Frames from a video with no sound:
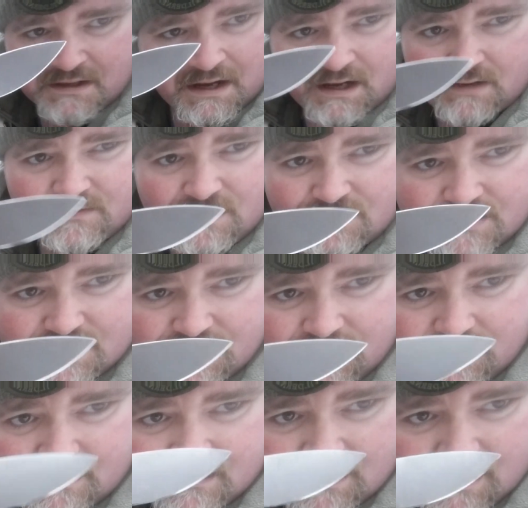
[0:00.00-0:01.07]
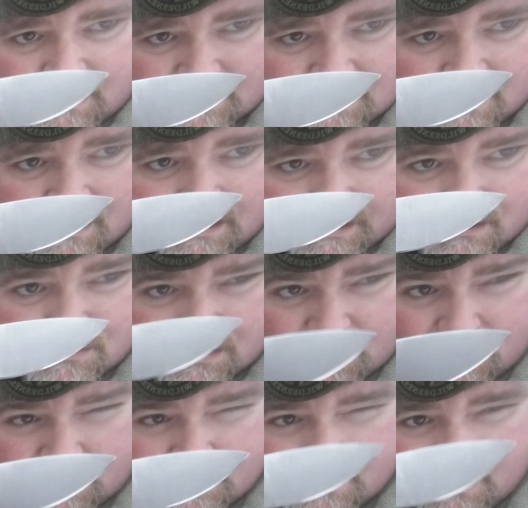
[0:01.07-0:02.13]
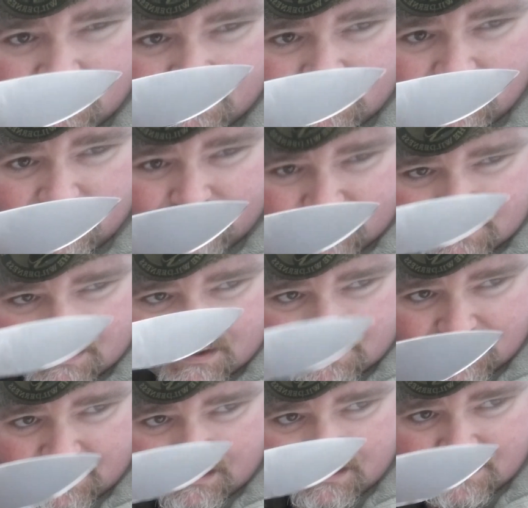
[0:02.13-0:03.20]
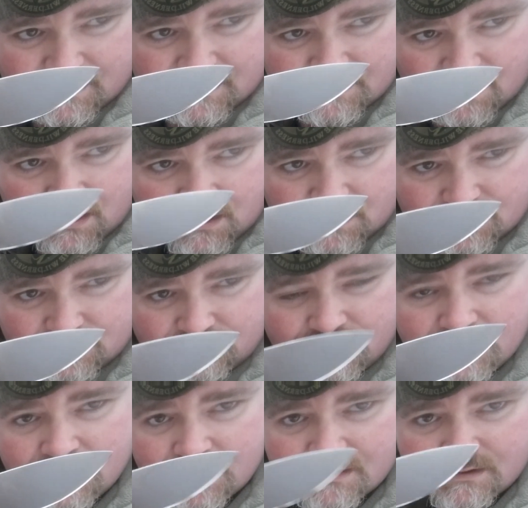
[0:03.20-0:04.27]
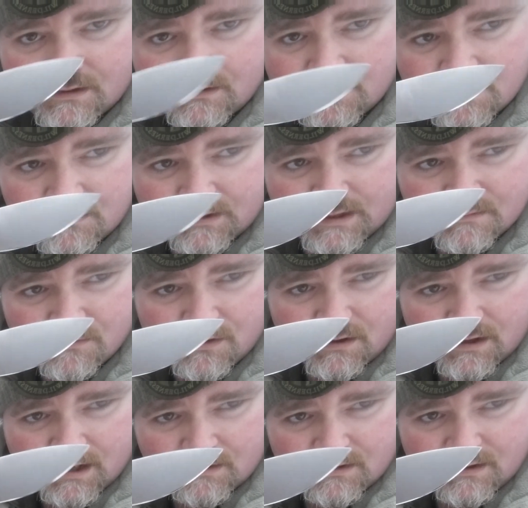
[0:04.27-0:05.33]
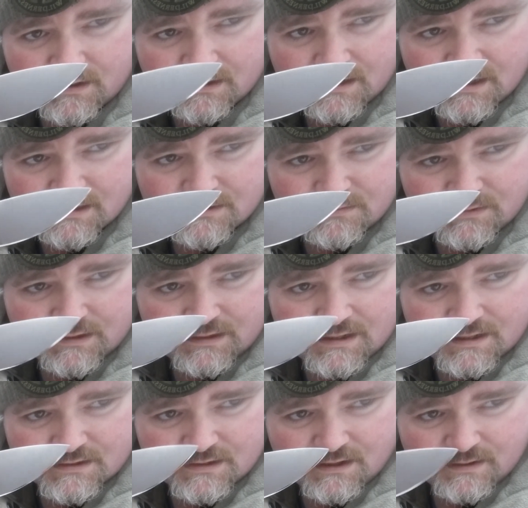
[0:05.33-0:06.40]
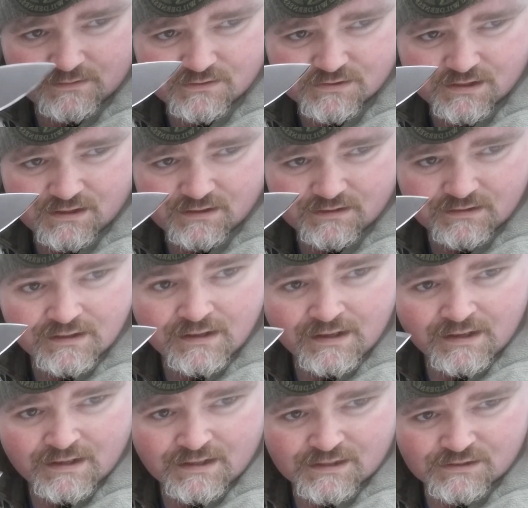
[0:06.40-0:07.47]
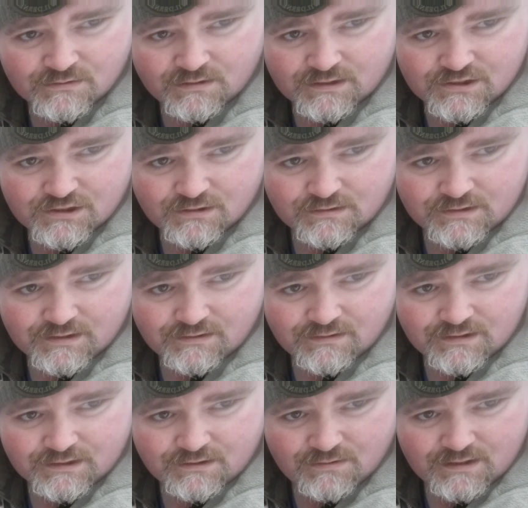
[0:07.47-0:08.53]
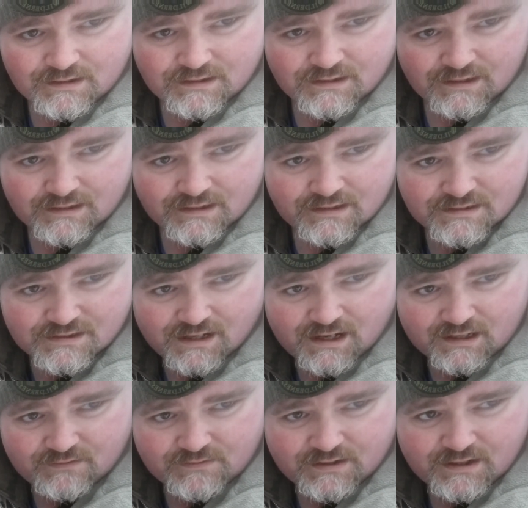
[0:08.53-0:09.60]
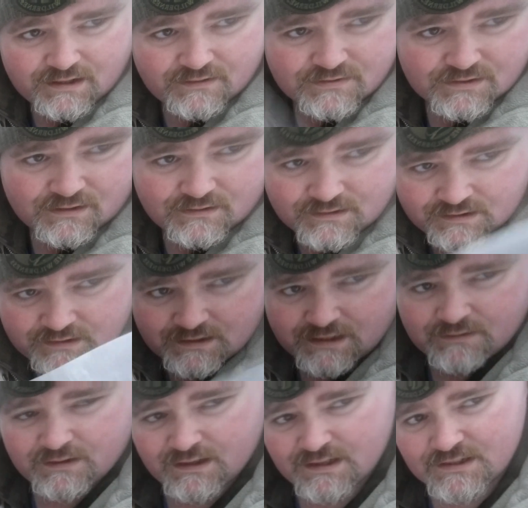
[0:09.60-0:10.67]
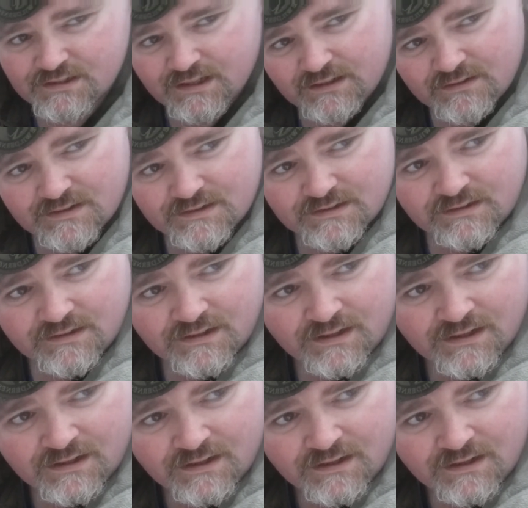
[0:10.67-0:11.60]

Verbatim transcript: I've ever seen and uh, he knows how to design a knife because this thing is awesome so we'll get more out on it as we as time goes on. So I want to show it to you really quick, and it's a heck of a knife. So anyway, guys, take her easy.